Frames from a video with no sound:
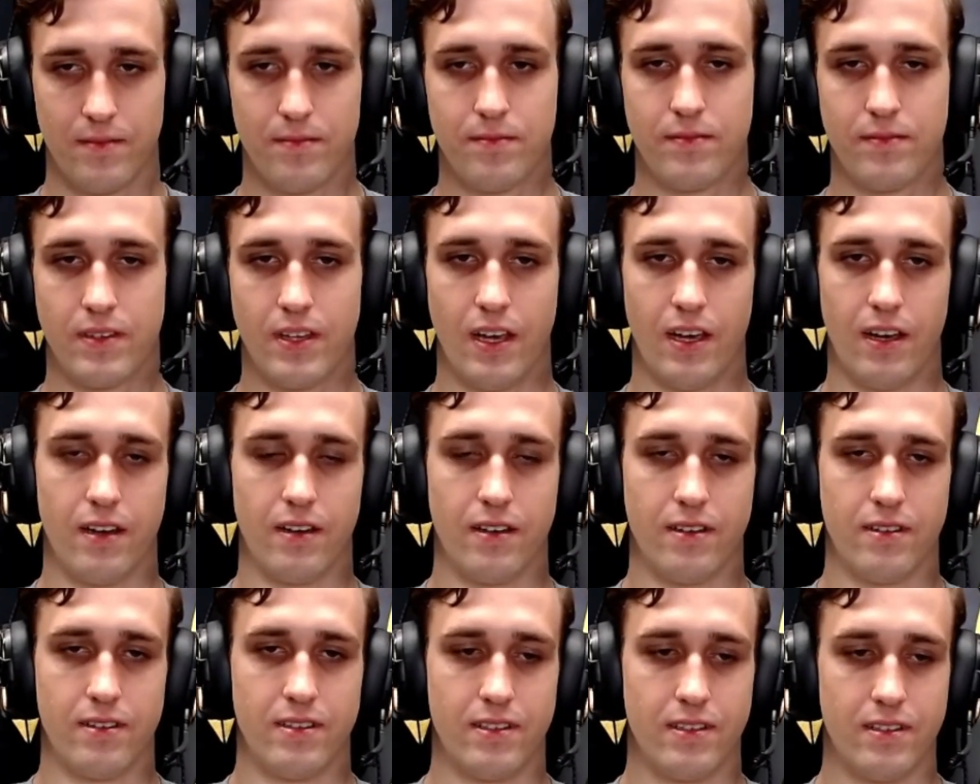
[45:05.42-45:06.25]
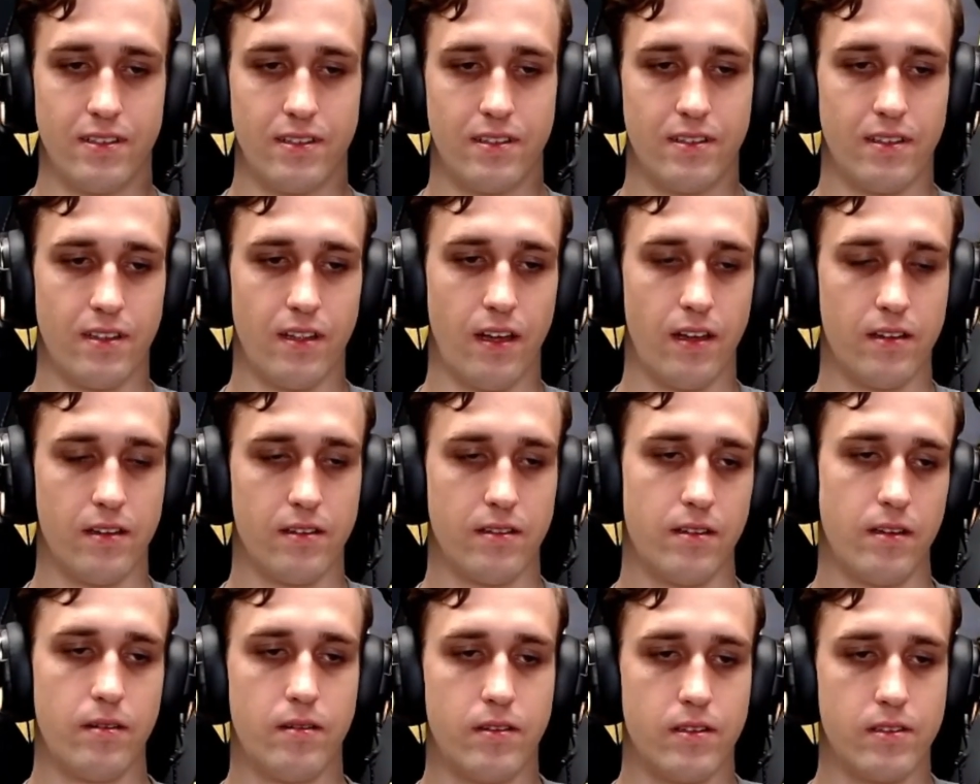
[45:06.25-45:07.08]
Yeah,
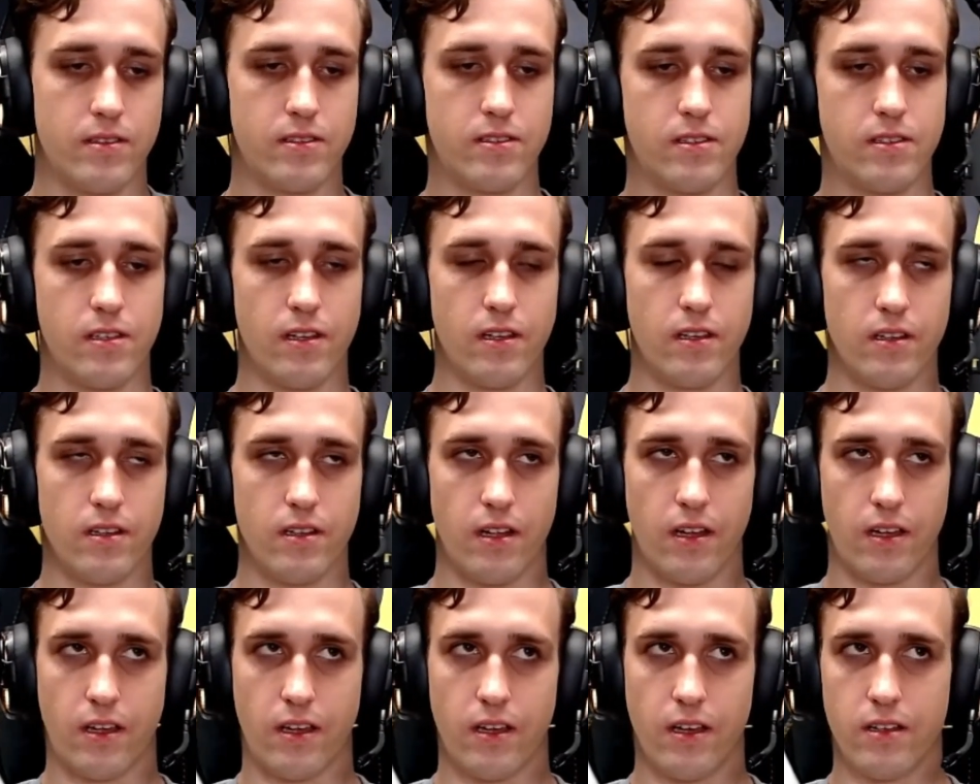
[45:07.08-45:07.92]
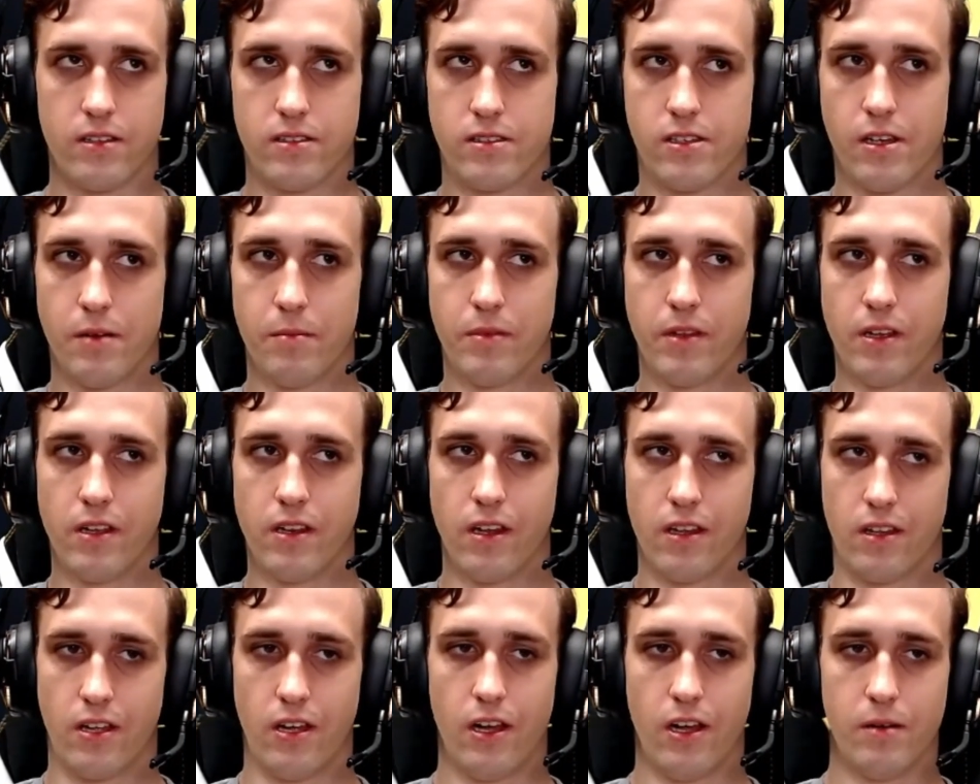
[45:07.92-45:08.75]
it's something
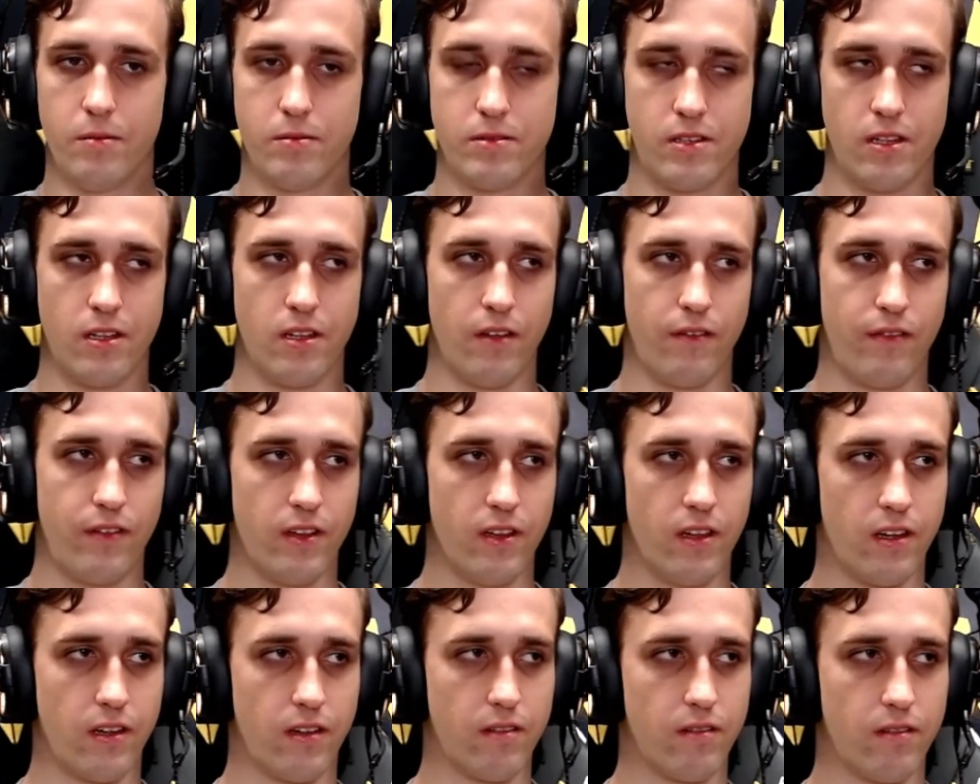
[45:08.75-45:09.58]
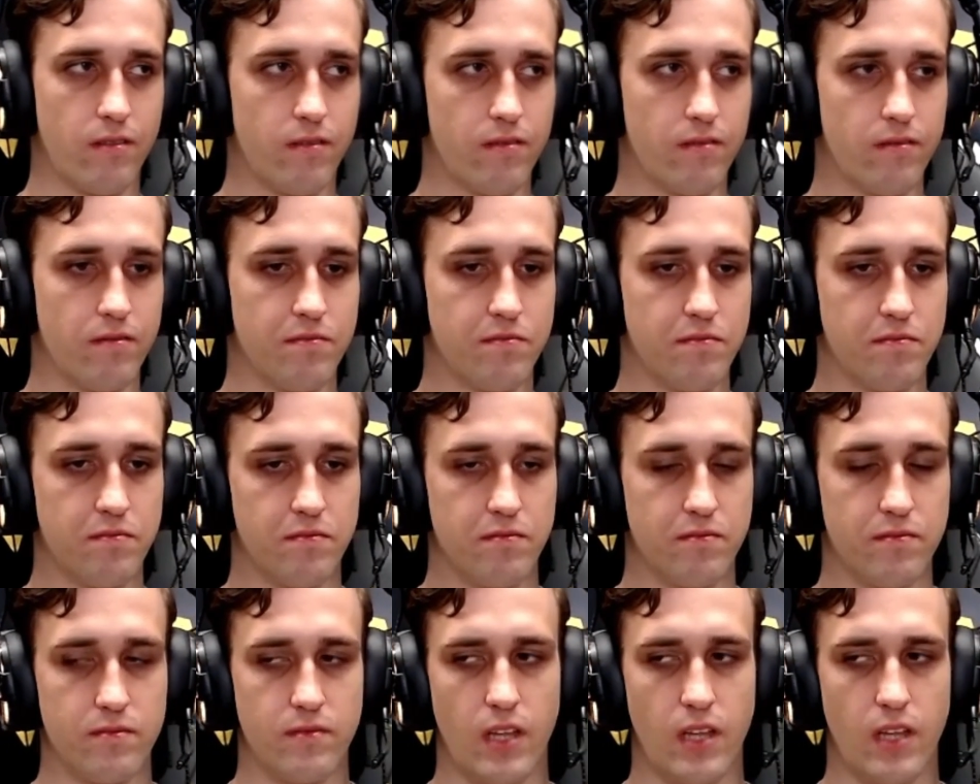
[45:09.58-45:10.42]
that helps, and I feel like
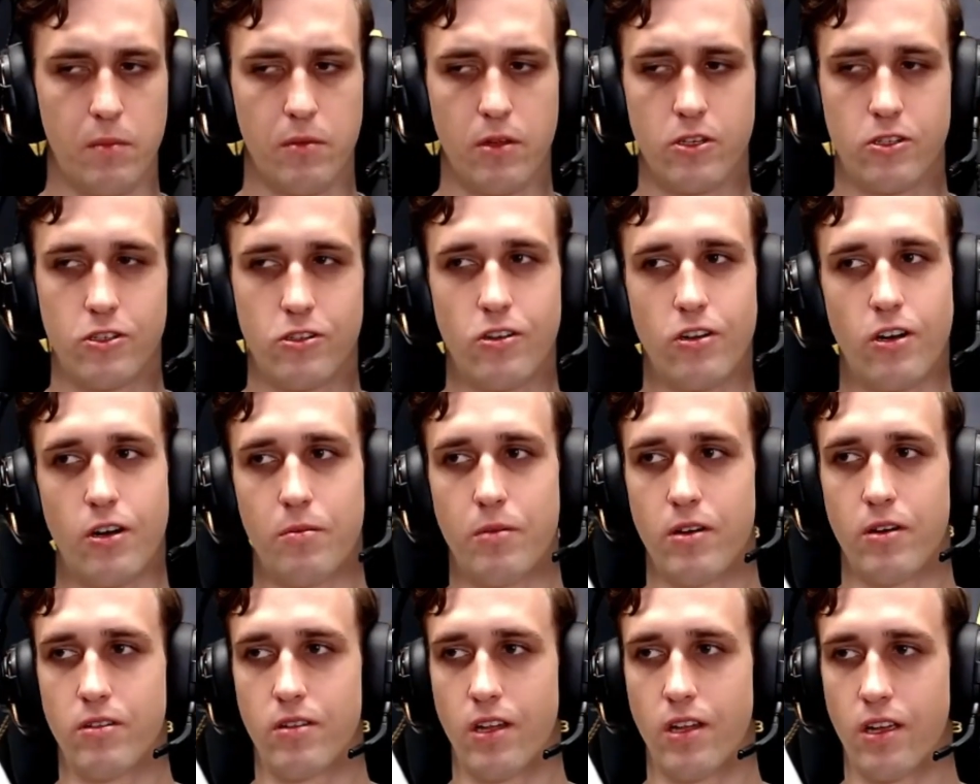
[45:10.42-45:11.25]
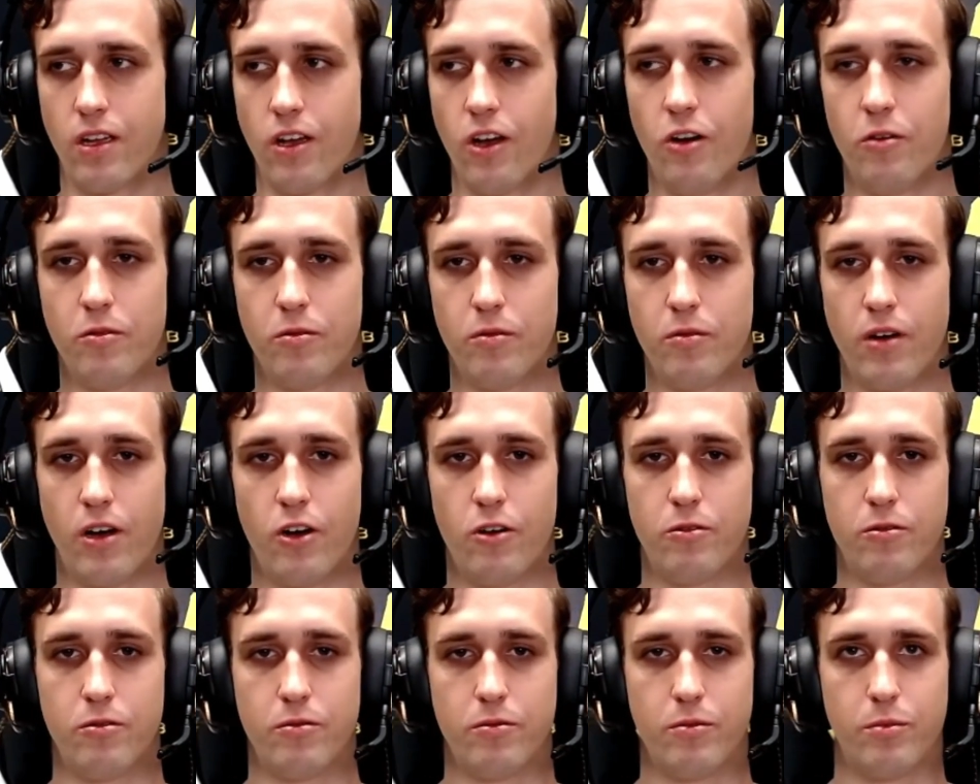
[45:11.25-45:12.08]
I'm not sure about like
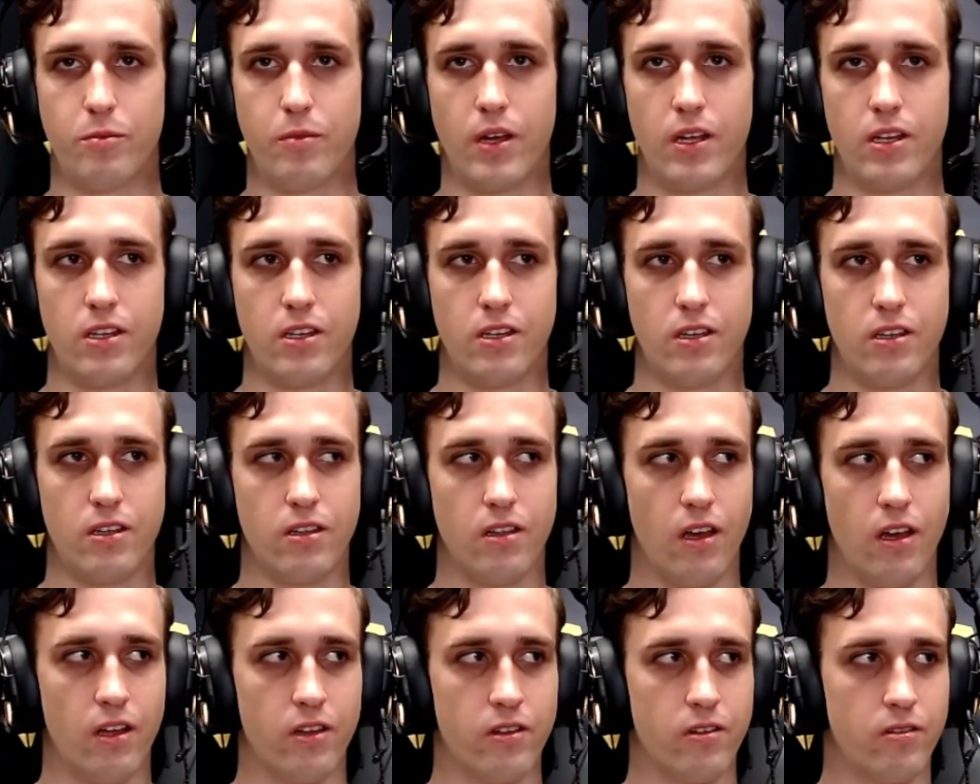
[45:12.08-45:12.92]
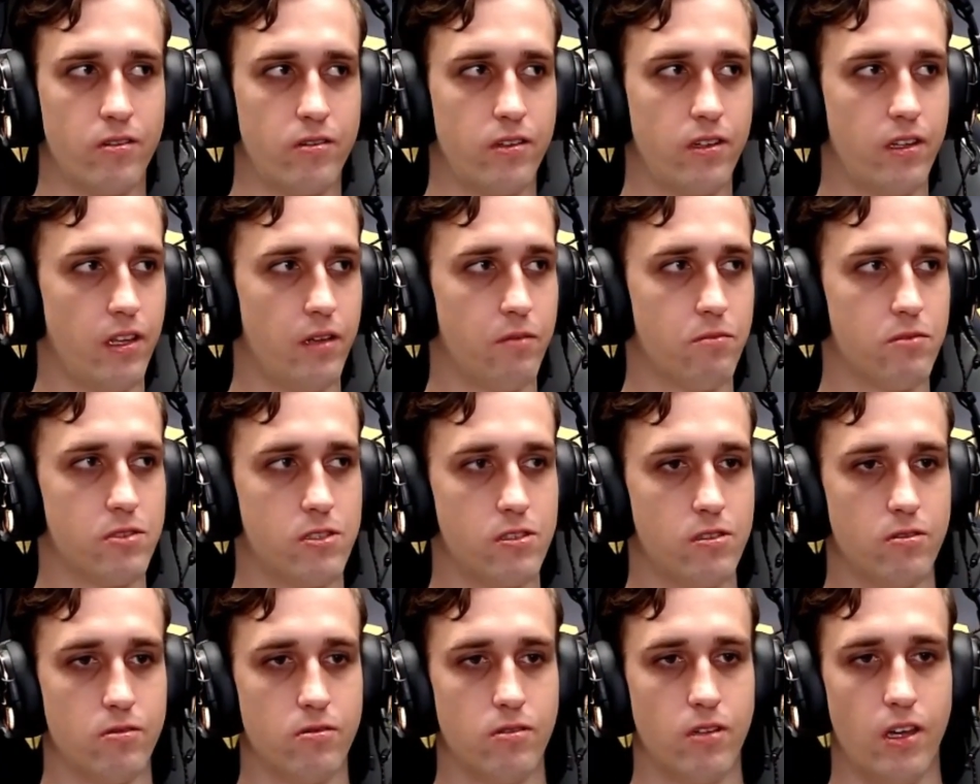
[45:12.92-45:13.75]
how many other teams
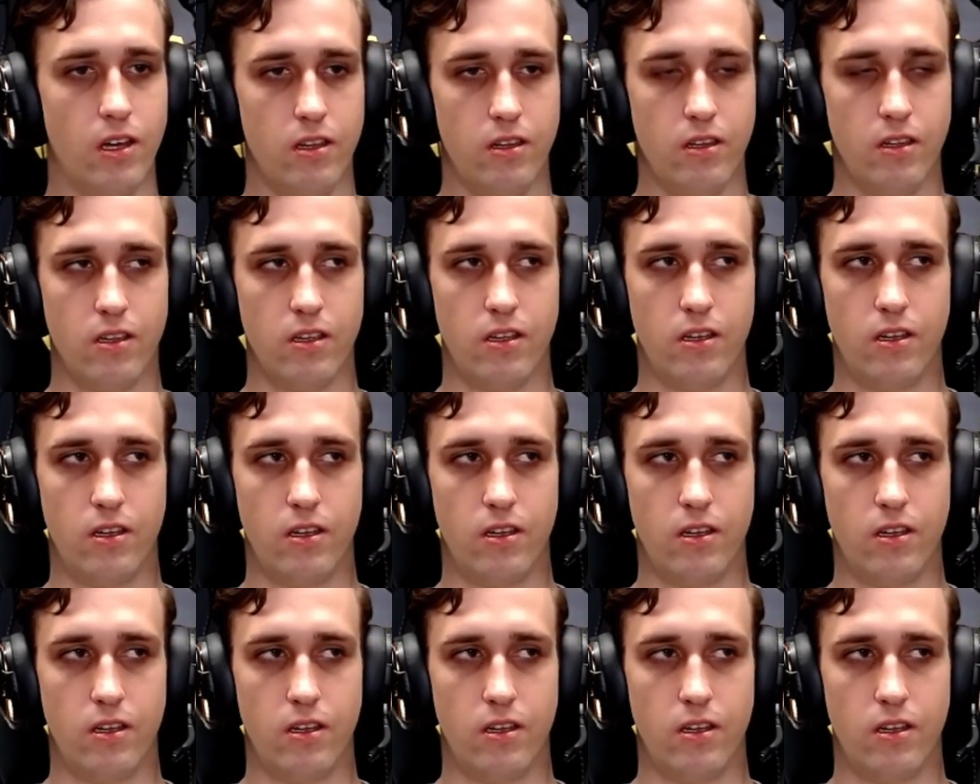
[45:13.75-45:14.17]
do that.